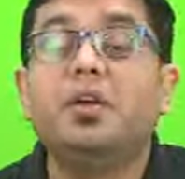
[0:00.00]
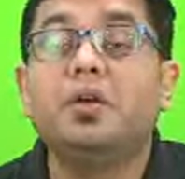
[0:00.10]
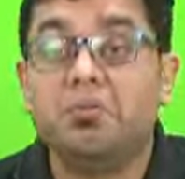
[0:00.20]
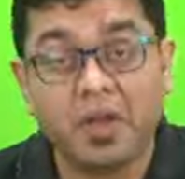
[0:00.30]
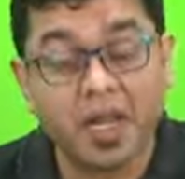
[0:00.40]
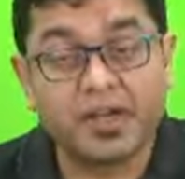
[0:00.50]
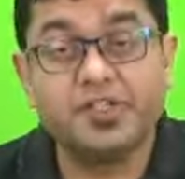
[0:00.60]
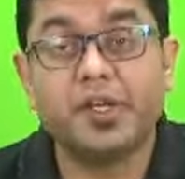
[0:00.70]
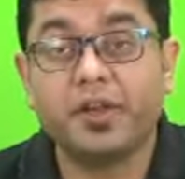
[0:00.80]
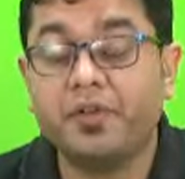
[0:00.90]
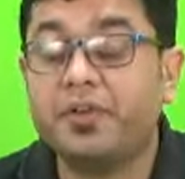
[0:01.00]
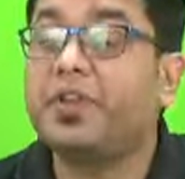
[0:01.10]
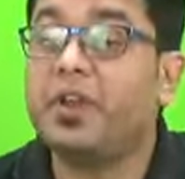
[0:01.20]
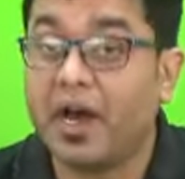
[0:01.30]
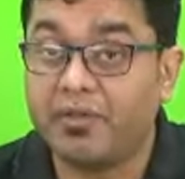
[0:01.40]
larger rivers,
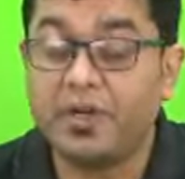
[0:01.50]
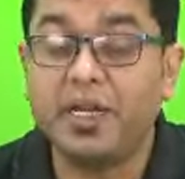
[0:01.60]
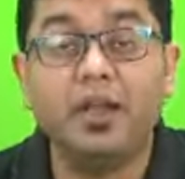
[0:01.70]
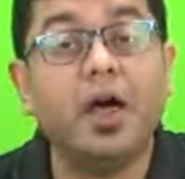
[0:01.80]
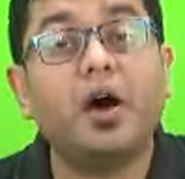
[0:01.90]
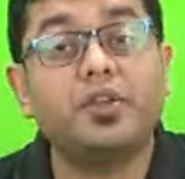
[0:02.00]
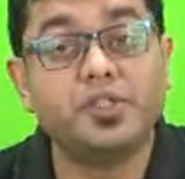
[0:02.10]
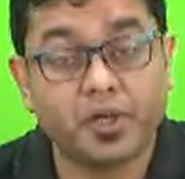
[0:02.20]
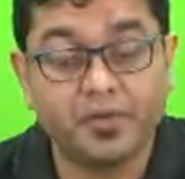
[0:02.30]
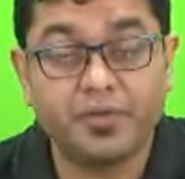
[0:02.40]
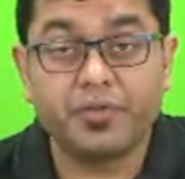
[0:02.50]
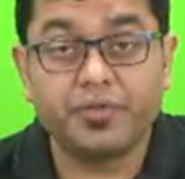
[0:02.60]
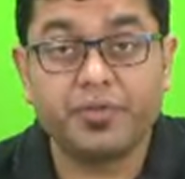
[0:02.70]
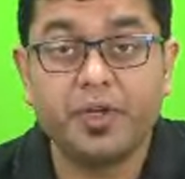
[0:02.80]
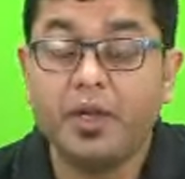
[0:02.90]
Irrawaddy, larger
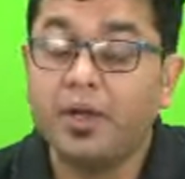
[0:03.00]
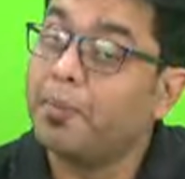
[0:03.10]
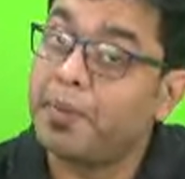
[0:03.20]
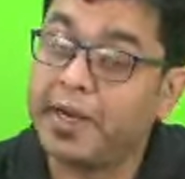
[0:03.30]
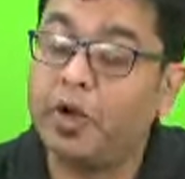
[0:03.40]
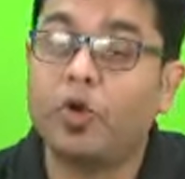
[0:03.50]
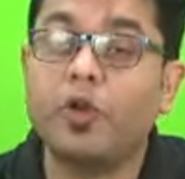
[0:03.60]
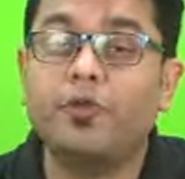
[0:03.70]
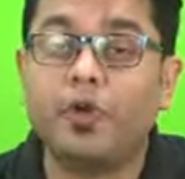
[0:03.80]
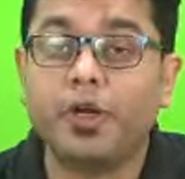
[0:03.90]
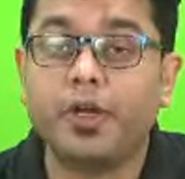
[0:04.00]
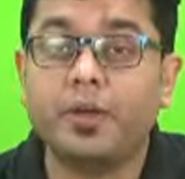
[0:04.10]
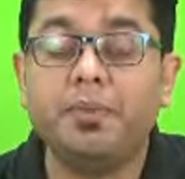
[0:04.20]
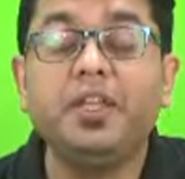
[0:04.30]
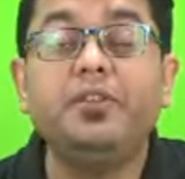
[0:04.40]
rivers, bring lot of water,
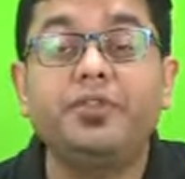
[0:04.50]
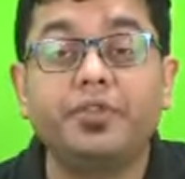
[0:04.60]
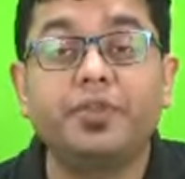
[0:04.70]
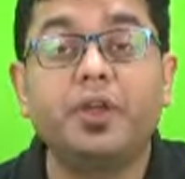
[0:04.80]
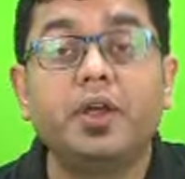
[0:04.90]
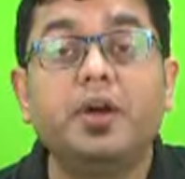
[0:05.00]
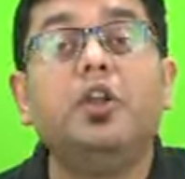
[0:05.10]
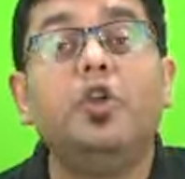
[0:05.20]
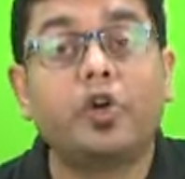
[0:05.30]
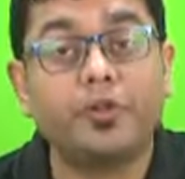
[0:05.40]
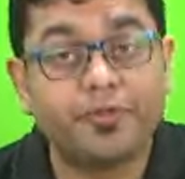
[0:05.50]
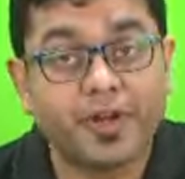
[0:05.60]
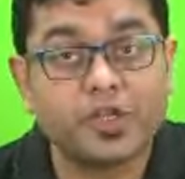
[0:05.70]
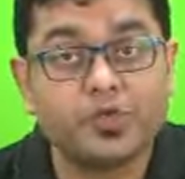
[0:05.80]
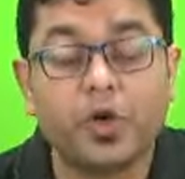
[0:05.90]
means lot of
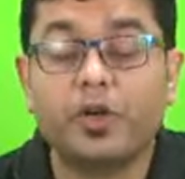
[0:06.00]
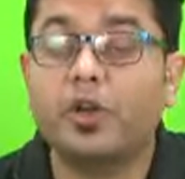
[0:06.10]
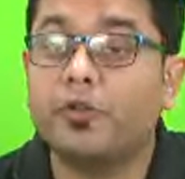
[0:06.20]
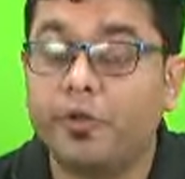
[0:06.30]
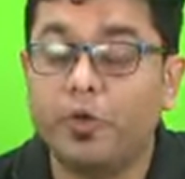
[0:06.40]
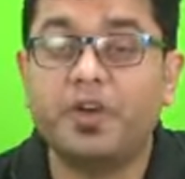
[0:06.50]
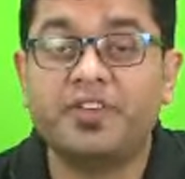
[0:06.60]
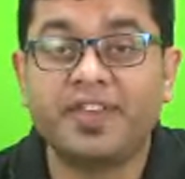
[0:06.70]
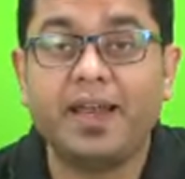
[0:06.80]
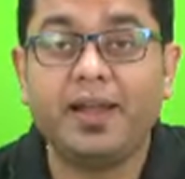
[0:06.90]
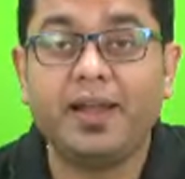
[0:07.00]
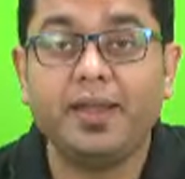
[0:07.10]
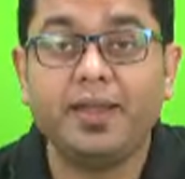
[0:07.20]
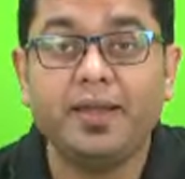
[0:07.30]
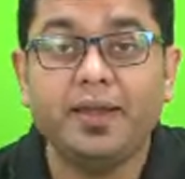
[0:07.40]
fresh water of lower salinity.
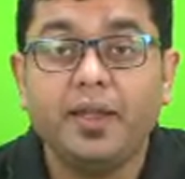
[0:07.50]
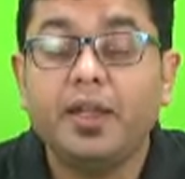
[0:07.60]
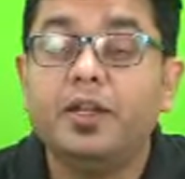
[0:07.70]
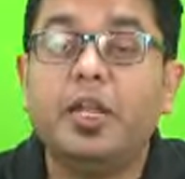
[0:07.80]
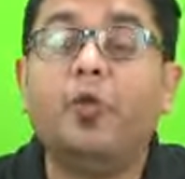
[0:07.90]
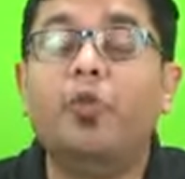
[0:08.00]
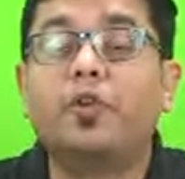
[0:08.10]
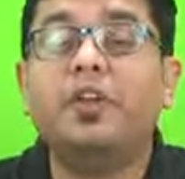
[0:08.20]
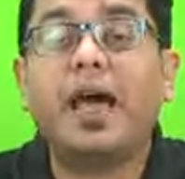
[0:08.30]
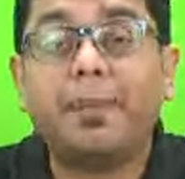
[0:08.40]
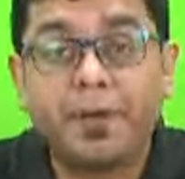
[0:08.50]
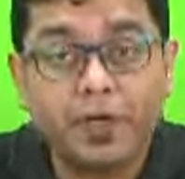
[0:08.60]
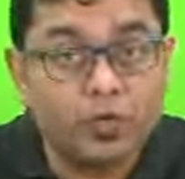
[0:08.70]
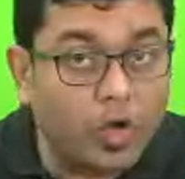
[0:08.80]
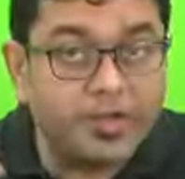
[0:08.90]
Now, what will happen
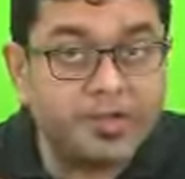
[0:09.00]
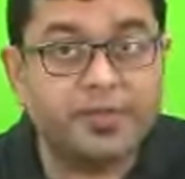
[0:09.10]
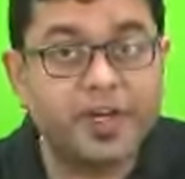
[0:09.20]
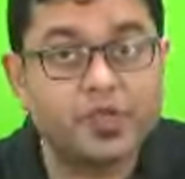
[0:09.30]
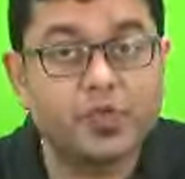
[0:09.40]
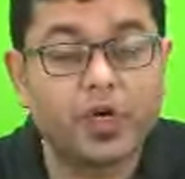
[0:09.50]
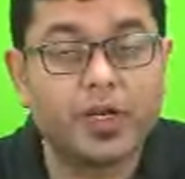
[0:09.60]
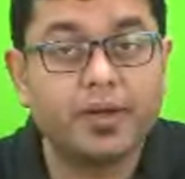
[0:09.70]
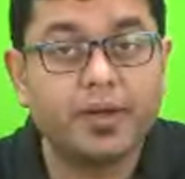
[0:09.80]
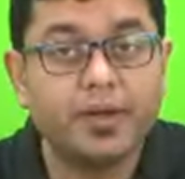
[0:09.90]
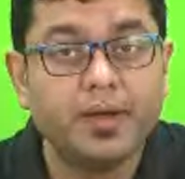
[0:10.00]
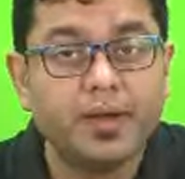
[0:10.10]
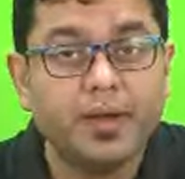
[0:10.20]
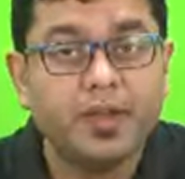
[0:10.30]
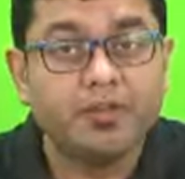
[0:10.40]
to all this fresh water?
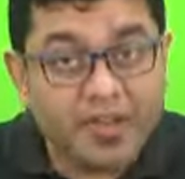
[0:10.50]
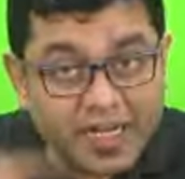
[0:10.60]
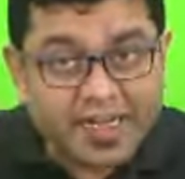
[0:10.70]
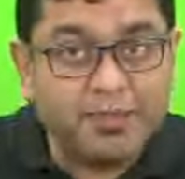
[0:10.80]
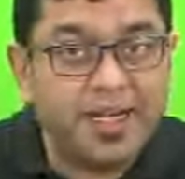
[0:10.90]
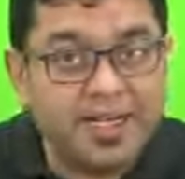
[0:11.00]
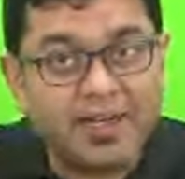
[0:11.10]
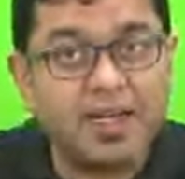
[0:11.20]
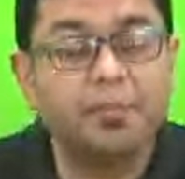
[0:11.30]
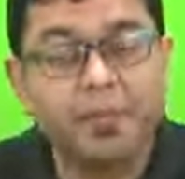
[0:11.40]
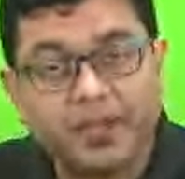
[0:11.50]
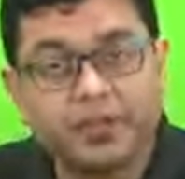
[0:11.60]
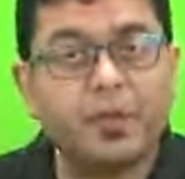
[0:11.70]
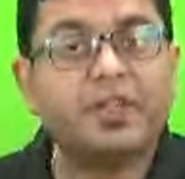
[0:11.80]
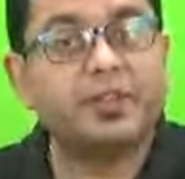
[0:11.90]
Will it immediately mix
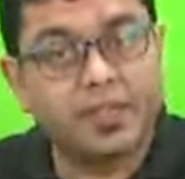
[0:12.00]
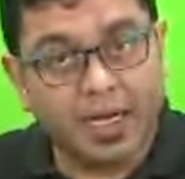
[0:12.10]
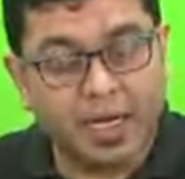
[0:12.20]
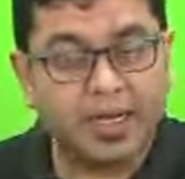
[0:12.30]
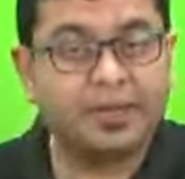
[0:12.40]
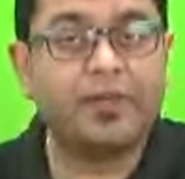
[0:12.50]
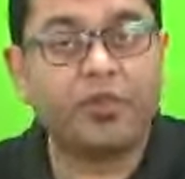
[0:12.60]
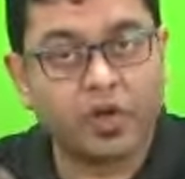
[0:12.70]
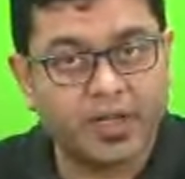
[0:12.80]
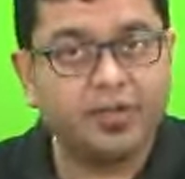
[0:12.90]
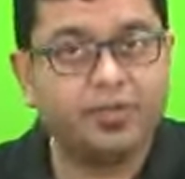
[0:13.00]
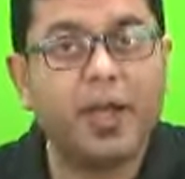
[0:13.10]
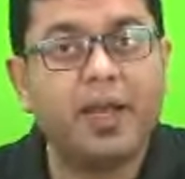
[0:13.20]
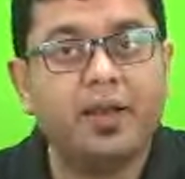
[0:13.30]
with the other water as well?